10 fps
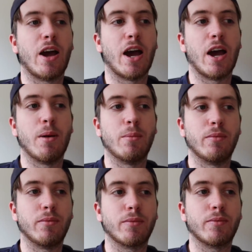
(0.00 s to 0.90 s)

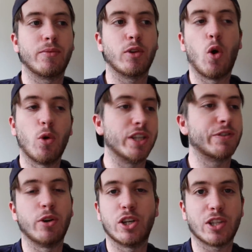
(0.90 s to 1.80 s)
um, all
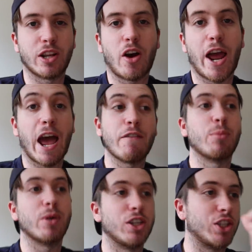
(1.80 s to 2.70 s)
this footage that I
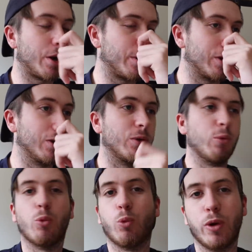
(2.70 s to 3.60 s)
haven't been showing
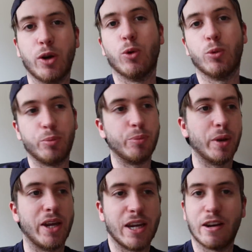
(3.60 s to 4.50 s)
you will
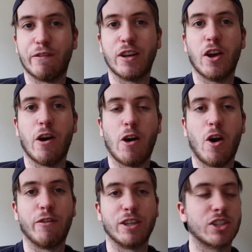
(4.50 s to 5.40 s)
be in a video
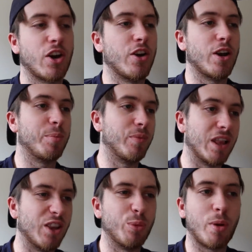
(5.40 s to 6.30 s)
of its own, a,
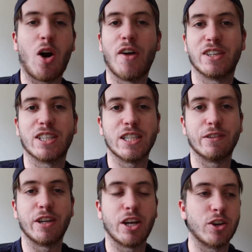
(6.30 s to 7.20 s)
a little behind the
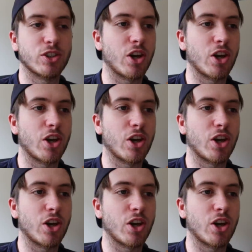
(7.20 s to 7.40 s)
scenes video.